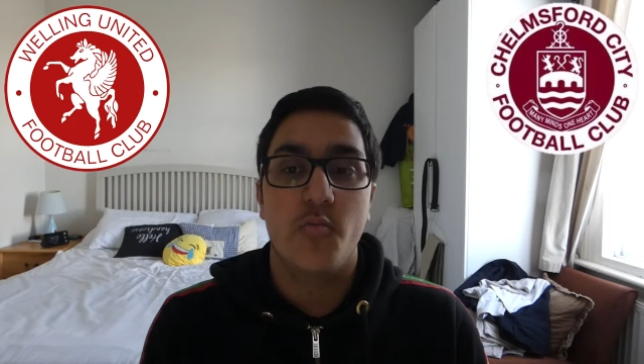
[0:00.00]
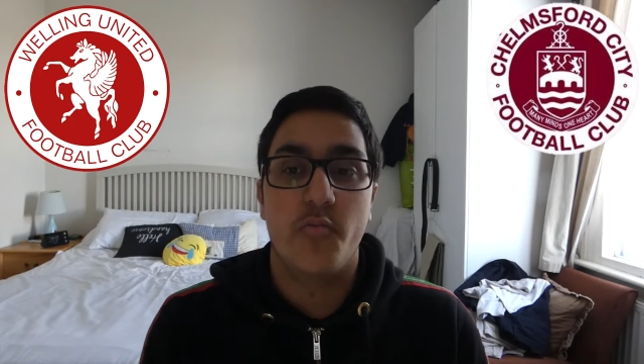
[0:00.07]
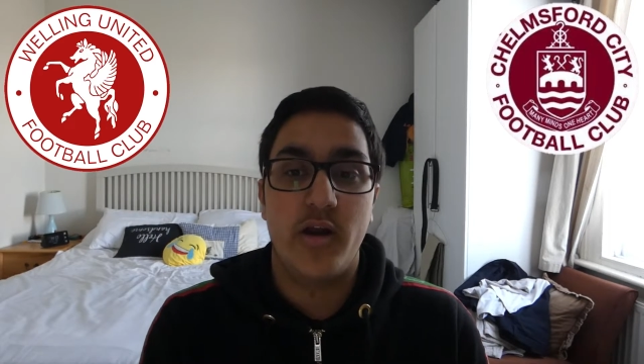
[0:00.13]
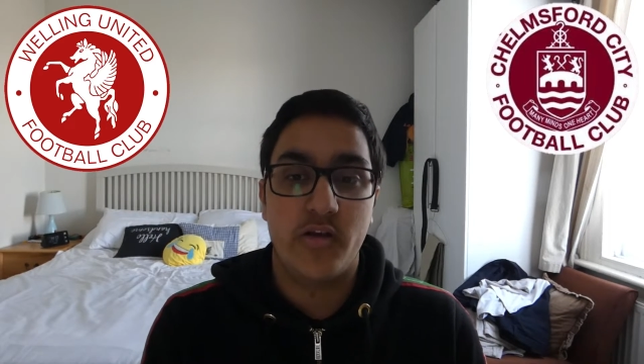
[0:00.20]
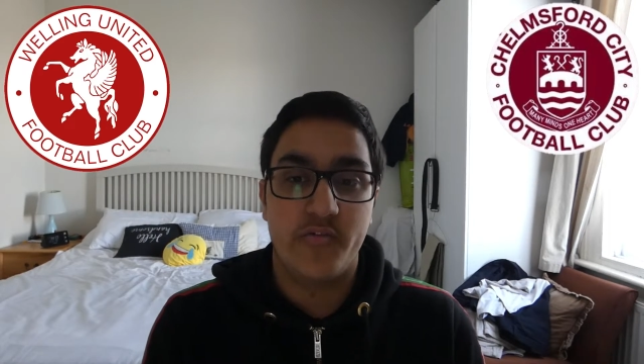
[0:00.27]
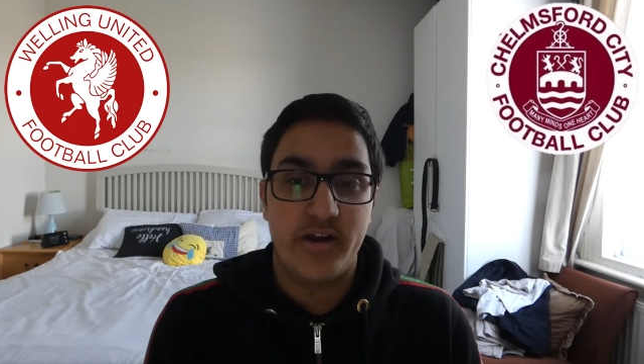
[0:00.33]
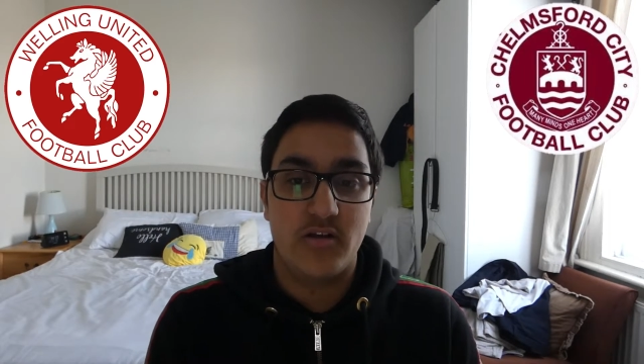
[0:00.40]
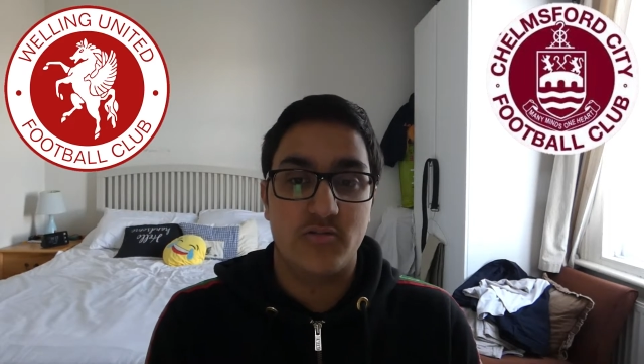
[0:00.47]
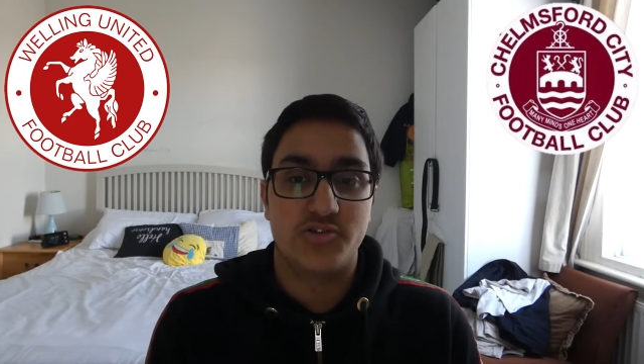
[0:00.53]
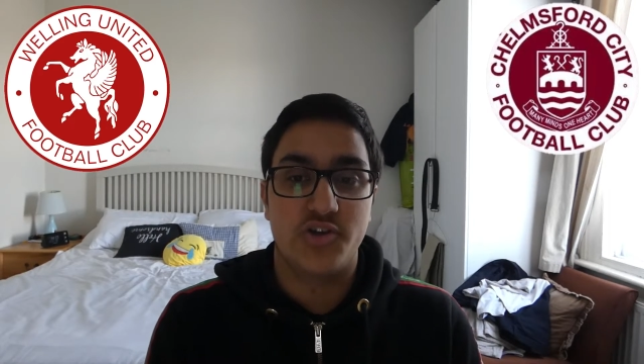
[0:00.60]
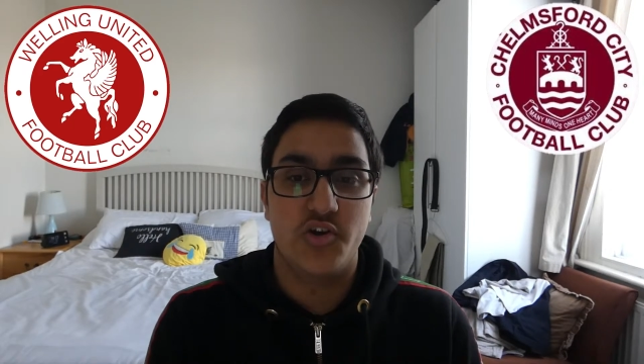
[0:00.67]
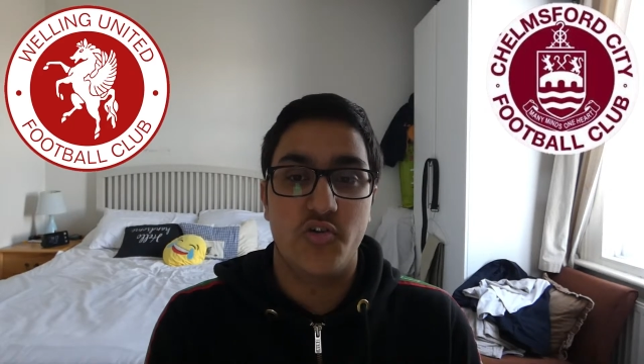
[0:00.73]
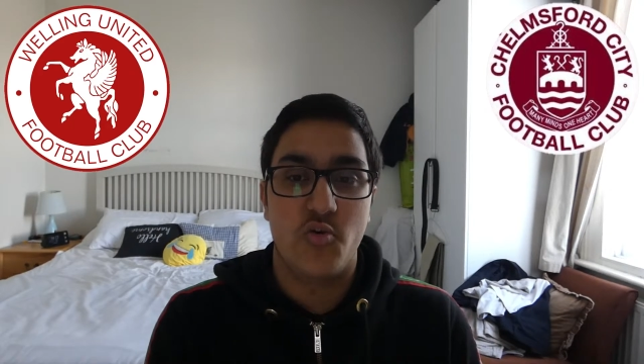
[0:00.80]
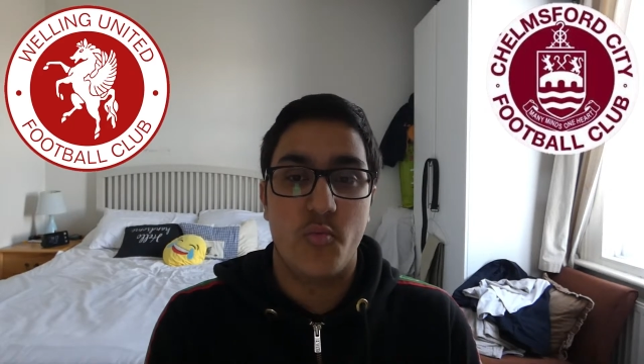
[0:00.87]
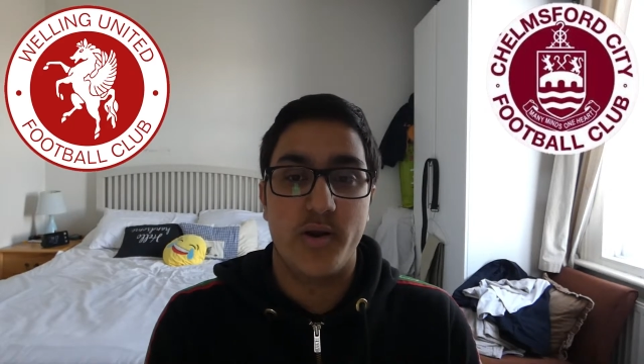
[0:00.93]
Welling ran out
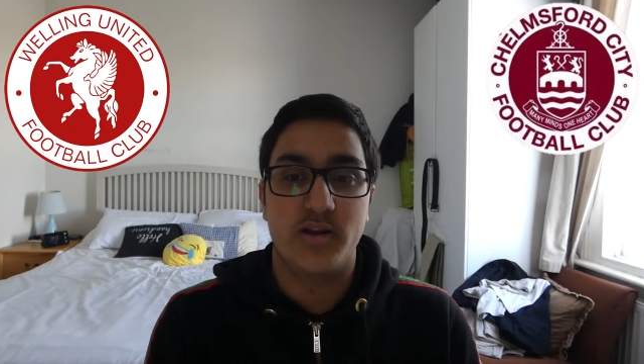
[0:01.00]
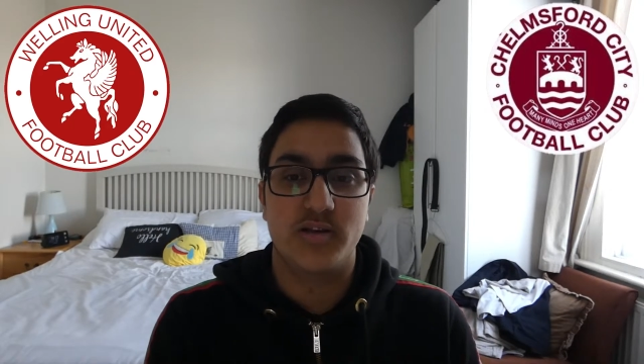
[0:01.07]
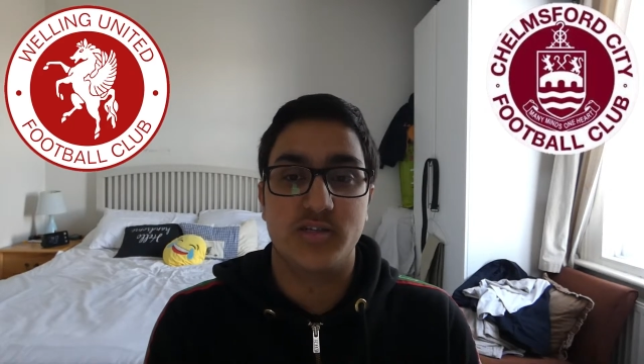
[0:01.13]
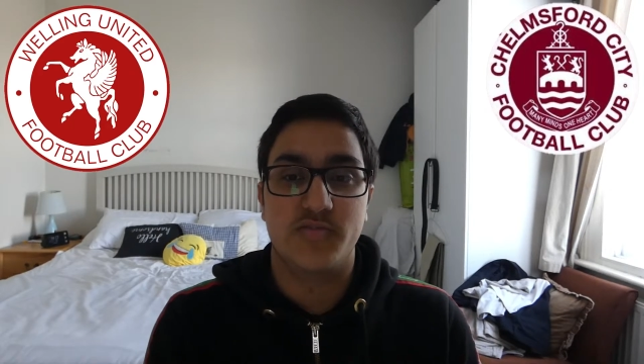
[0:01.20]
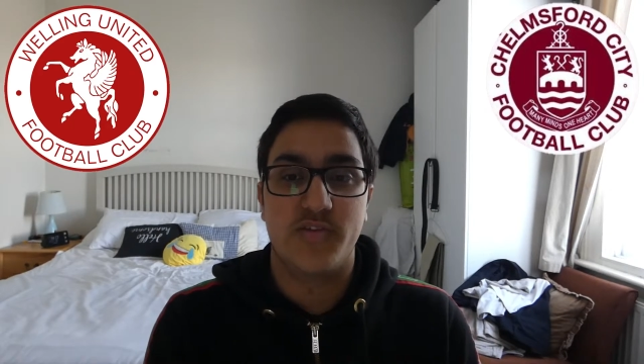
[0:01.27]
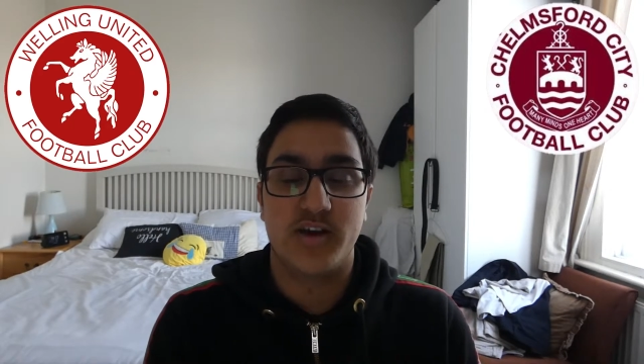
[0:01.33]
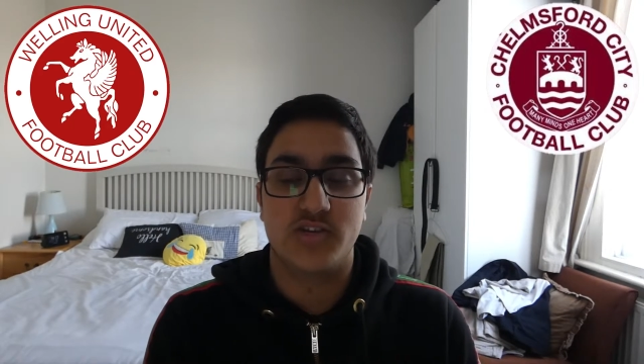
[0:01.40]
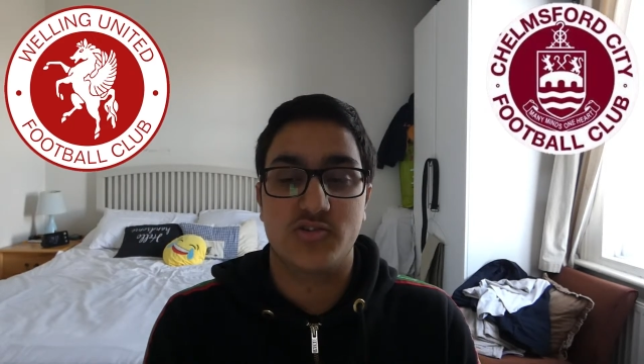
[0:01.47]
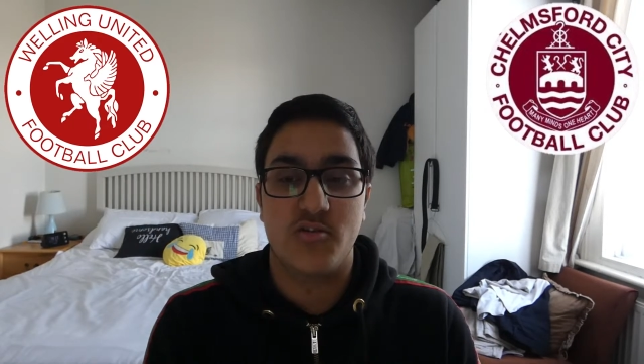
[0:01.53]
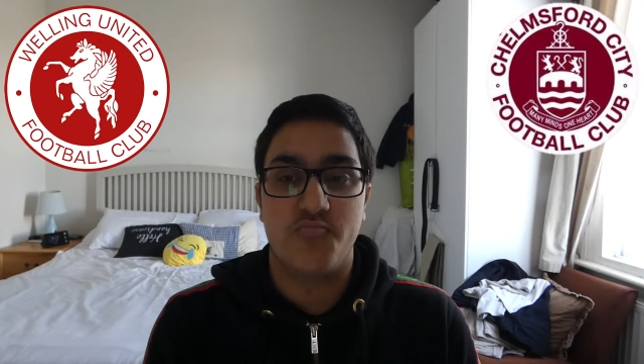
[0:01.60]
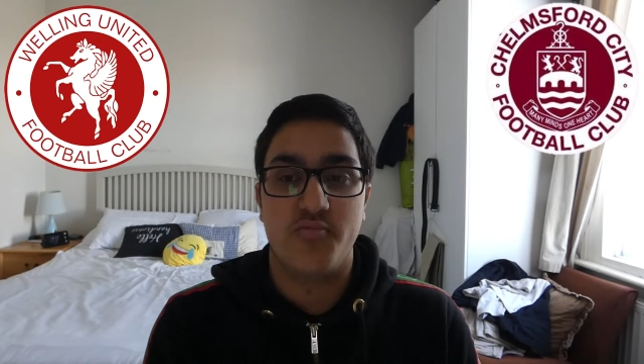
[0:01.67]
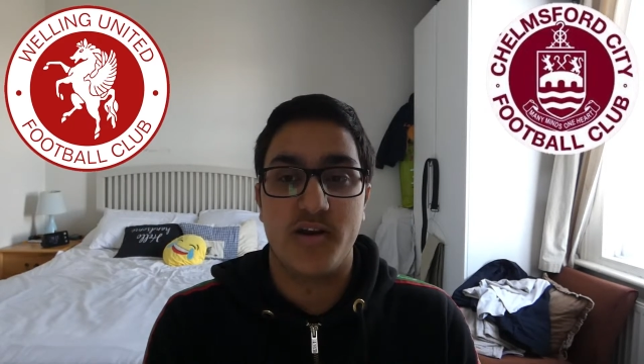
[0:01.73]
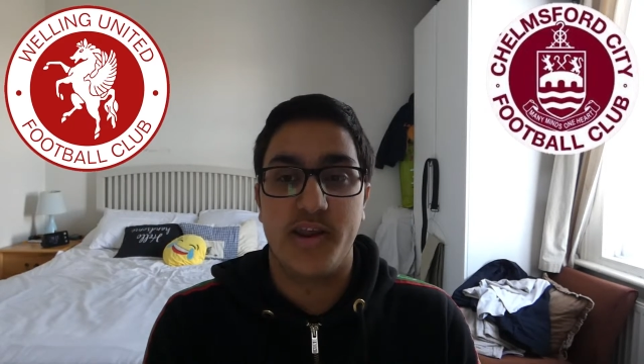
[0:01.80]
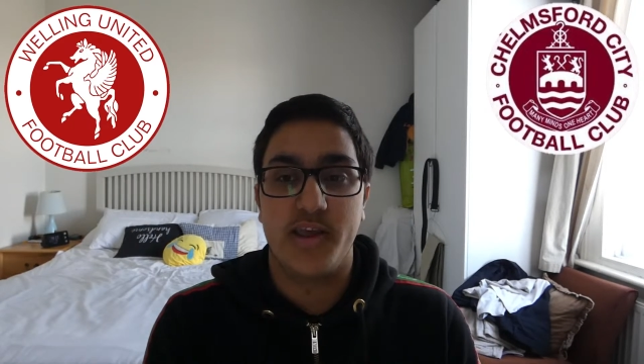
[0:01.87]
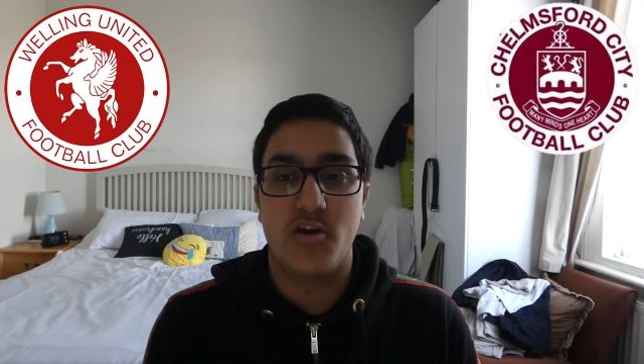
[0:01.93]
2-0 winners thanks to a
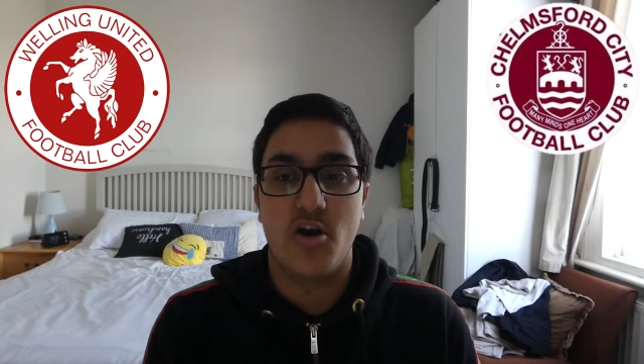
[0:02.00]
Bradley